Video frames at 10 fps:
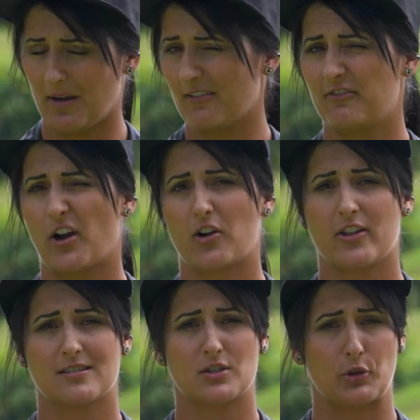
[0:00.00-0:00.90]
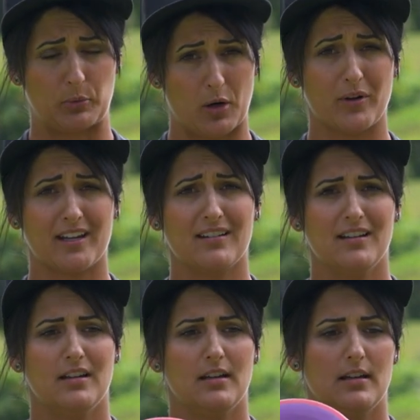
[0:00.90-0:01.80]
my farthest throwing
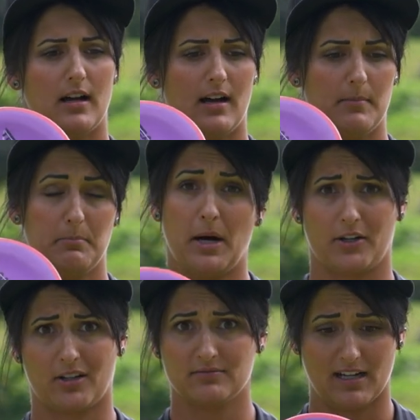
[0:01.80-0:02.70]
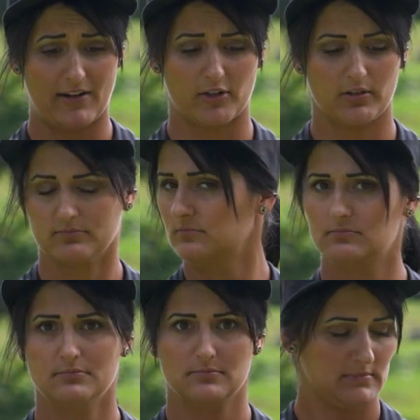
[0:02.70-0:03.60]
putter ever.
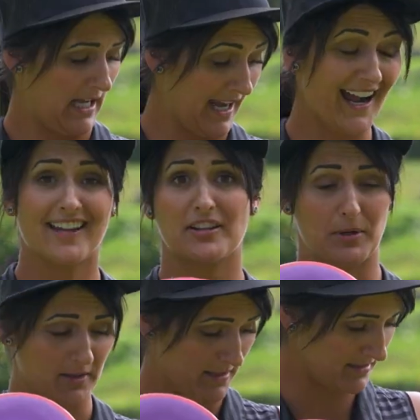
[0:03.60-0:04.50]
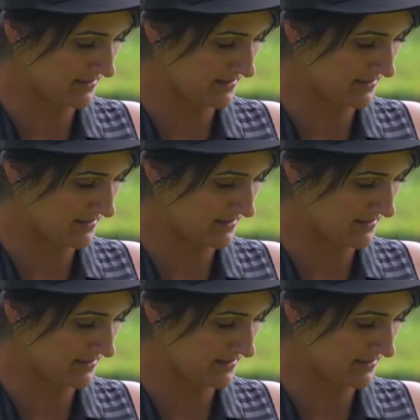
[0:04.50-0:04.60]
I highly recommend